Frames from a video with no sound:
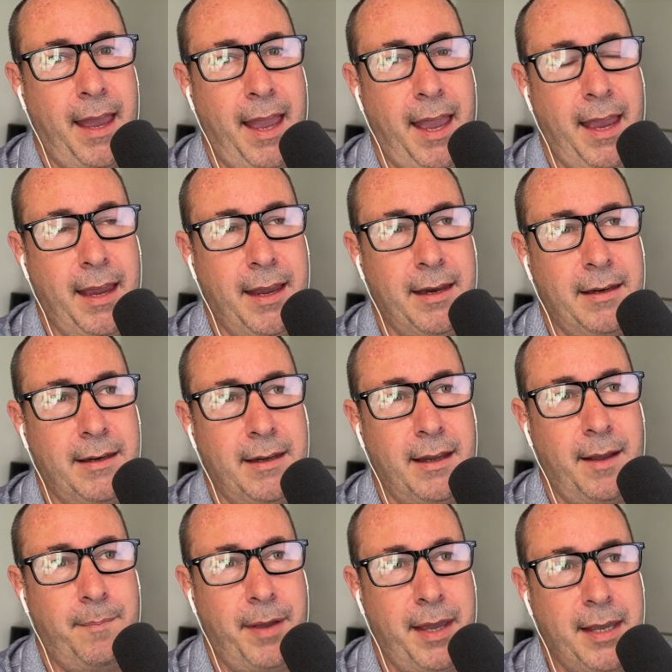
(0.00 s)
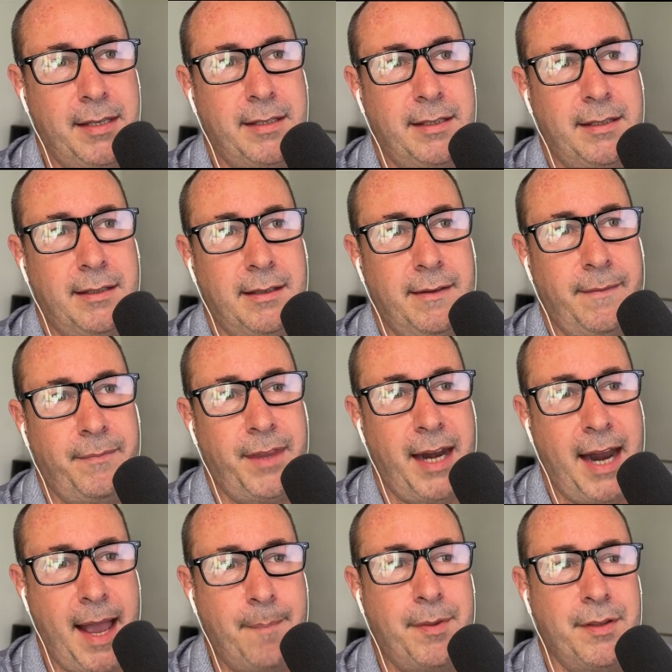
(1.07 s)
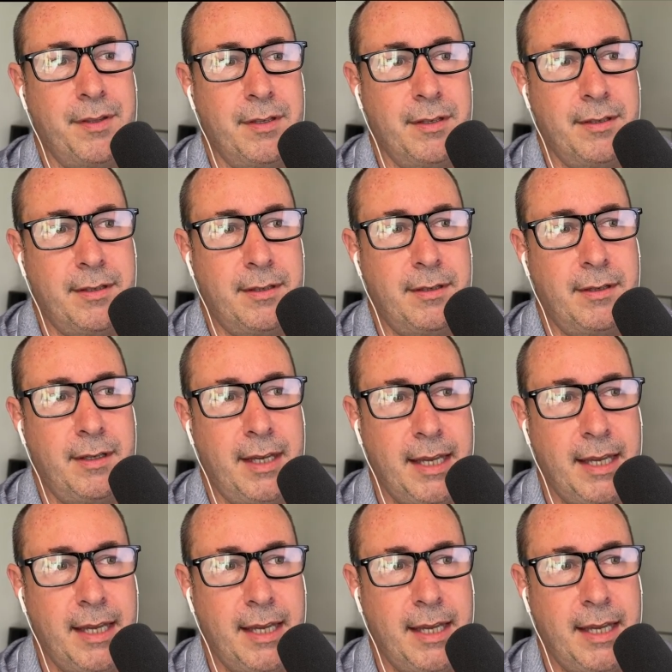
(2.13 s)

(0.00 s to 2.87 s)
and a piece that happens